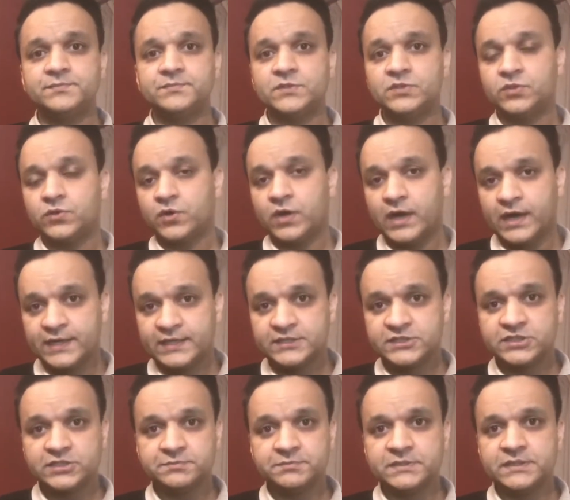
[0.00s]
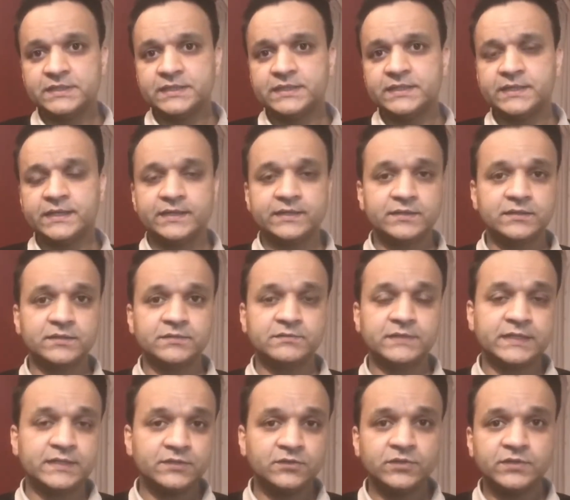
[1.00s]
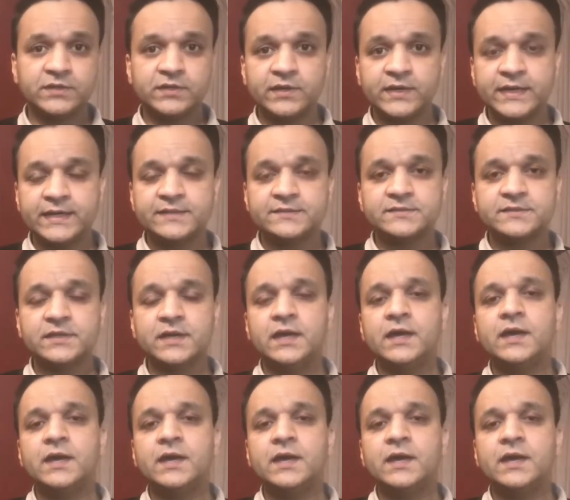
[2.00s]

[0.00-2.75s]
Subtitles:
you know, high GPA and very good grades